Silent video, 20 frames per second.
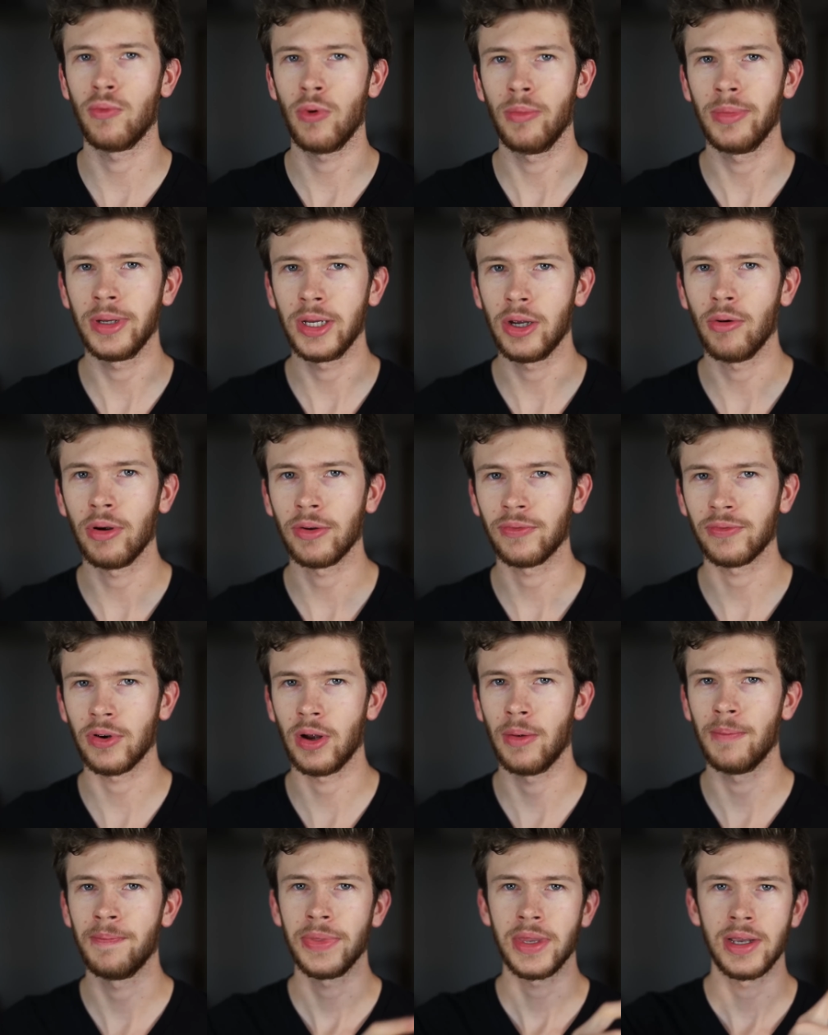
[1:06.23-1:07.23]
one will be going
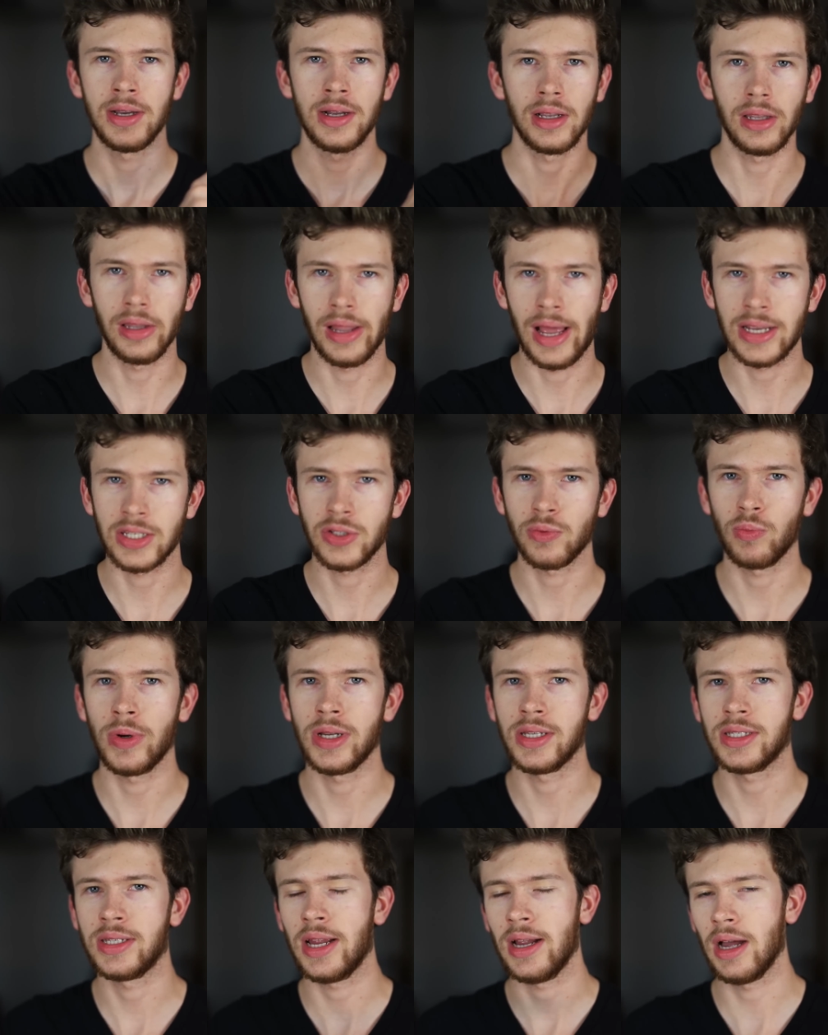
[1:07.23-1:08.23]
from last
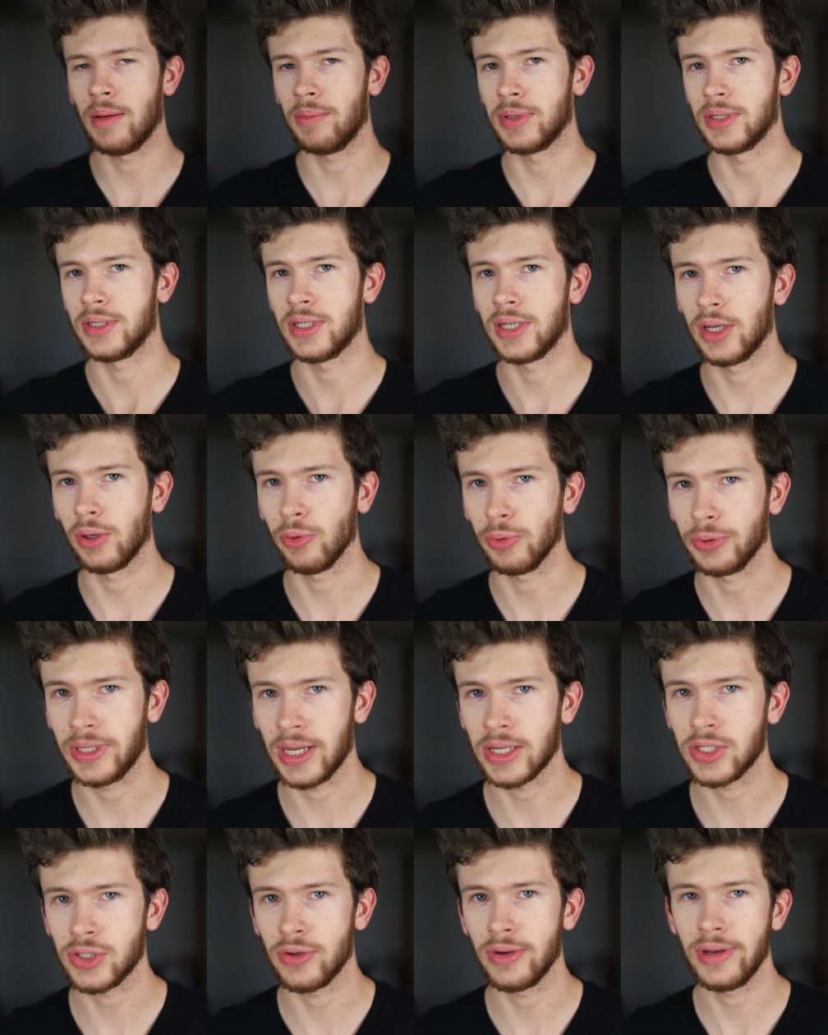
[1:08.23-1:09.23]
Wednesday up until
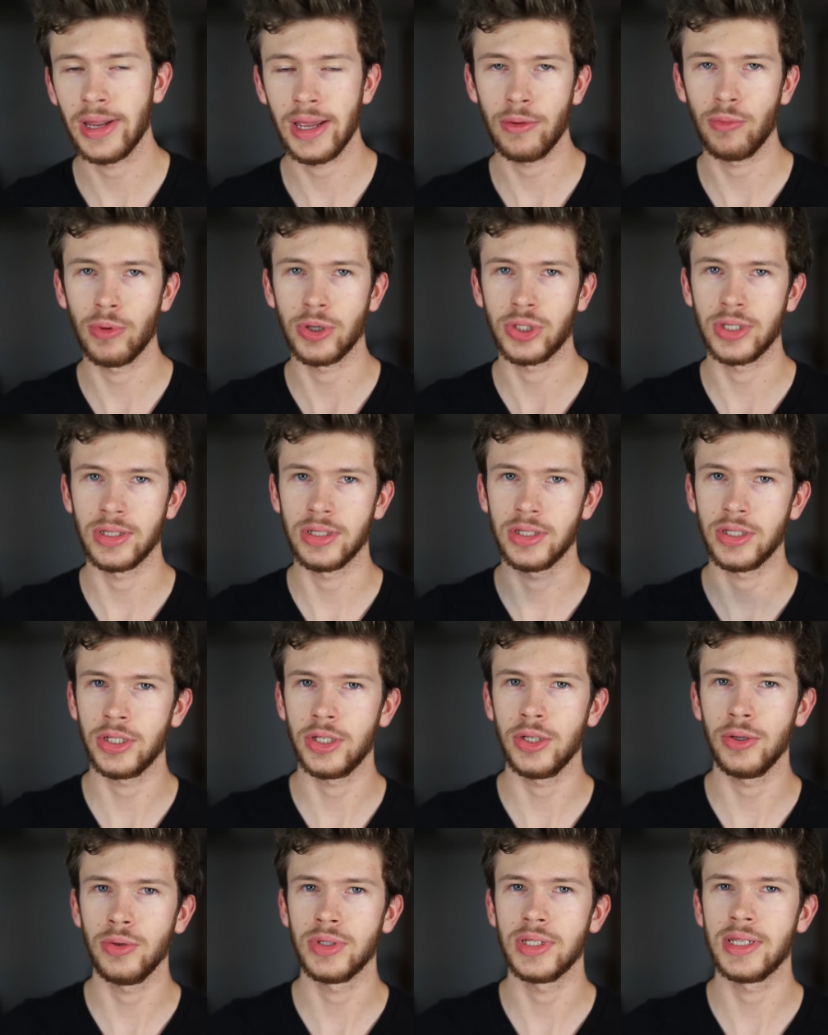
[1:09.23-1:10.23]
yesterday, which is
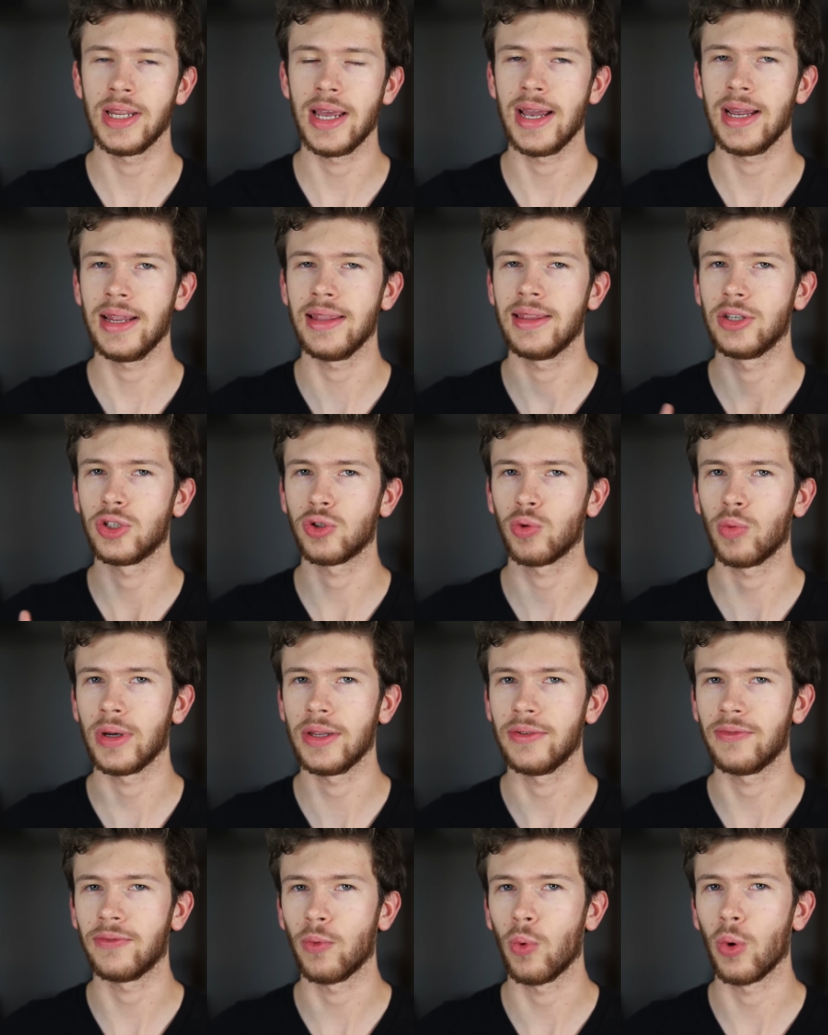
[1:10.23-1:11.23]
Tuesday the
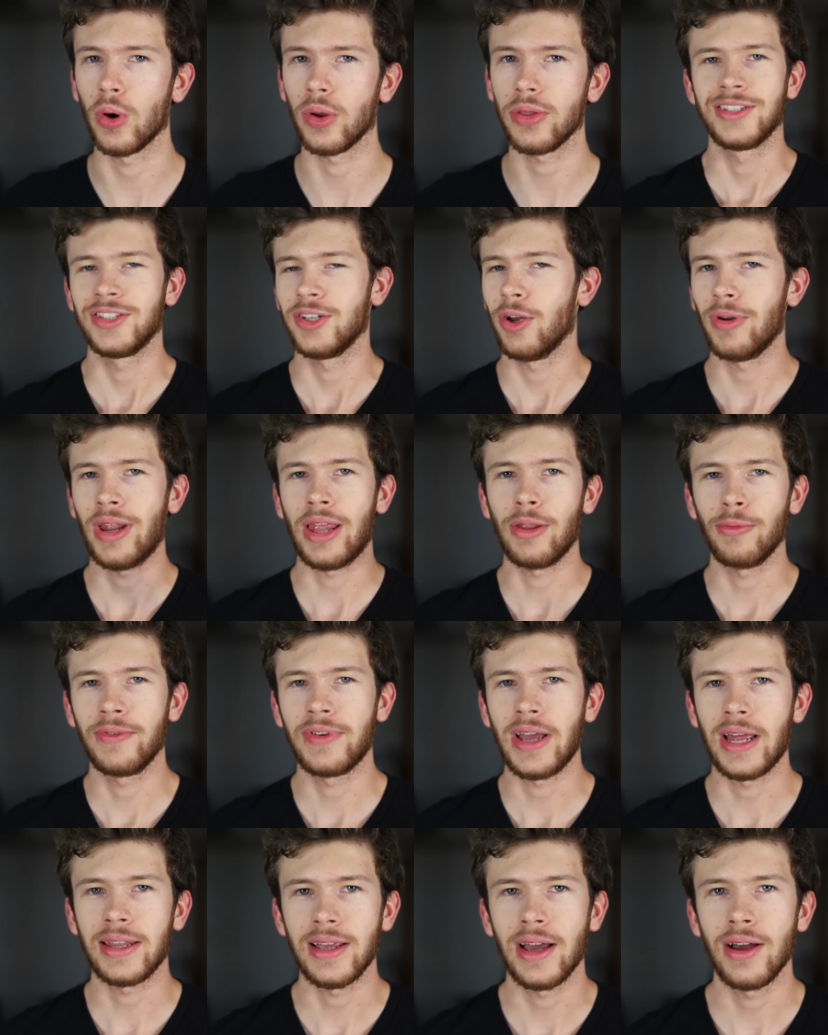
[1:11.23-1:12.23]
twenty-fourth. So now that
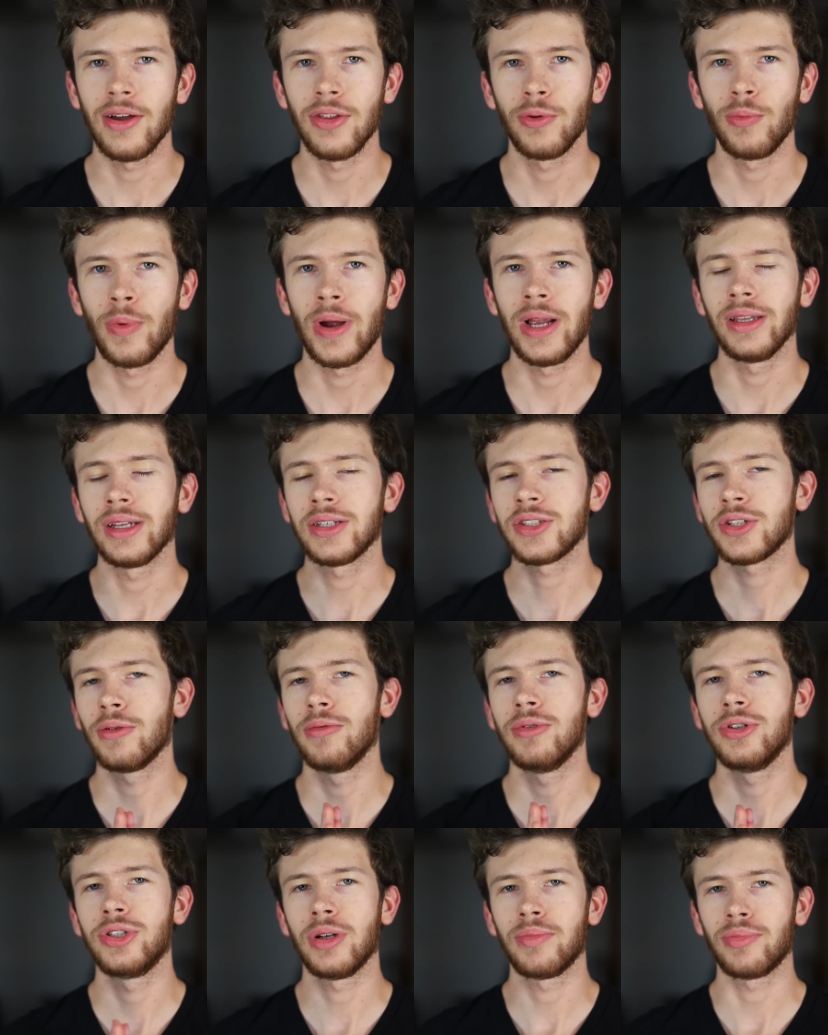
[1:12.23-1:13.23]
we've got that out of the way, let's
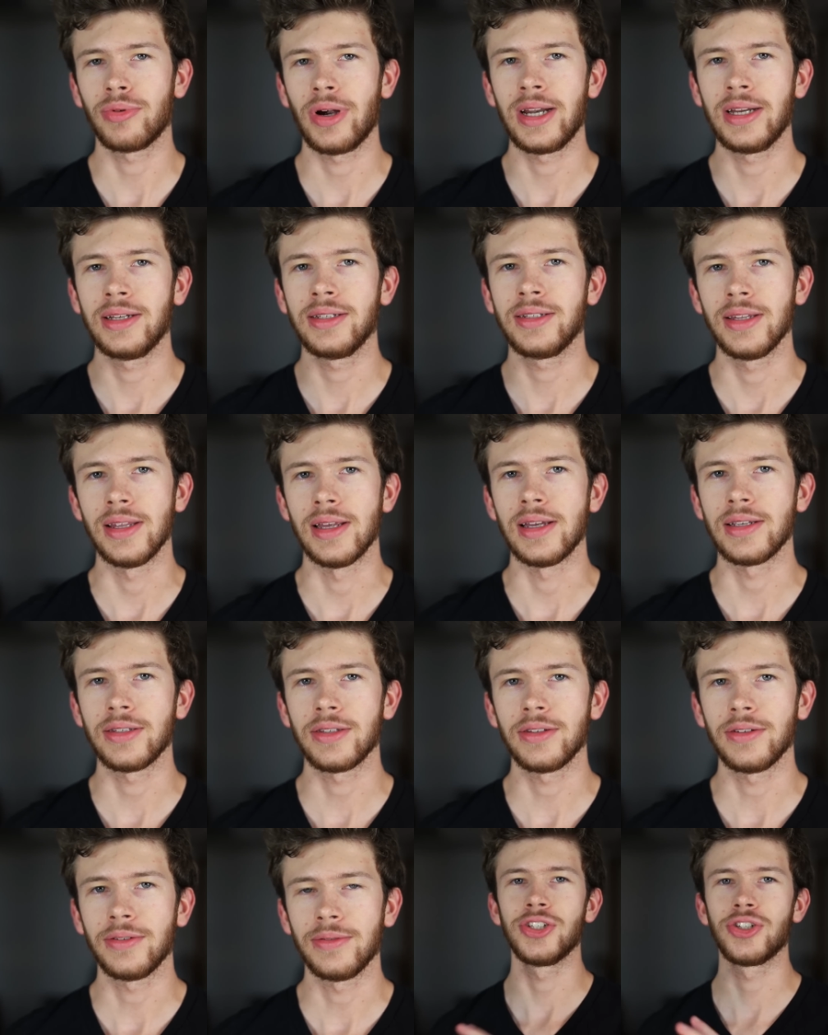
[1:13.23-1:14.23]
go and jump right into this.